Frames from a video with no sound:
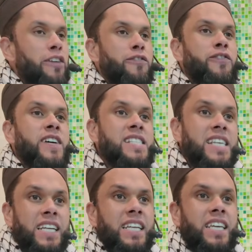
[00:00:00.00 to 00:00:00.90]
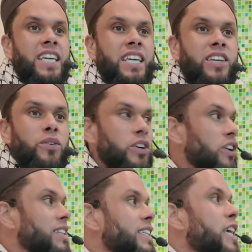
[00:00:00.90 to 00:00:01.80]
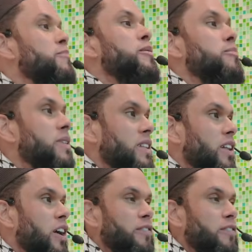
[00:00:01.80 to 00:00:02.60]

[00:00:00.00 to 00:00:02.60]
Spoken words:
If physically you are not capable